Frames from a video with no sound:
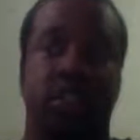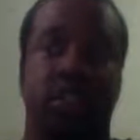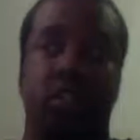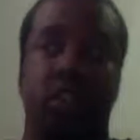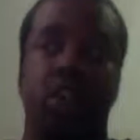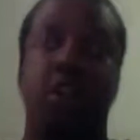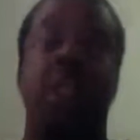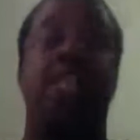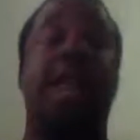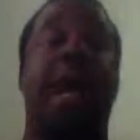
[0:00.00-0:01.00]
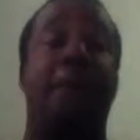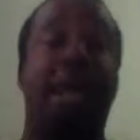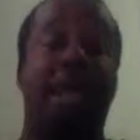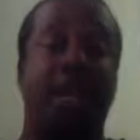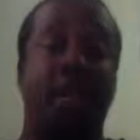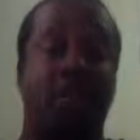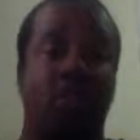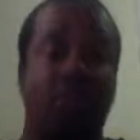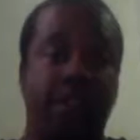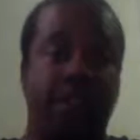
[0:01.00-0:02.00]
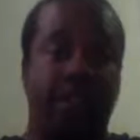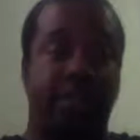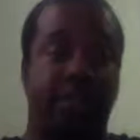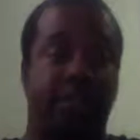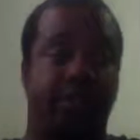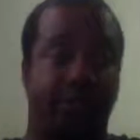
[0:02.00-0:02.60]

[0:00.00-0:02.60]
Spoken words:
You need to stop being in your feelings.